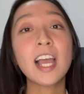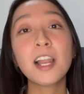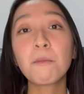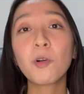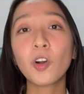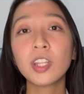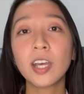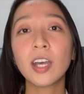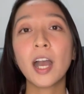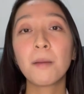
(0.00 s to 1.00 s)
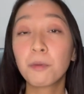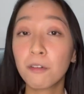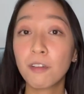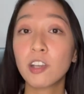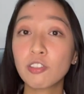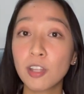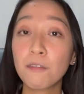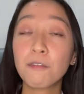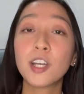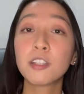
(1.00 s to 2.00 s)
alam ko na a
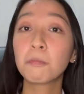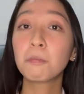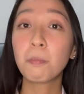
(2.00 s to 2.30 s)
professional fund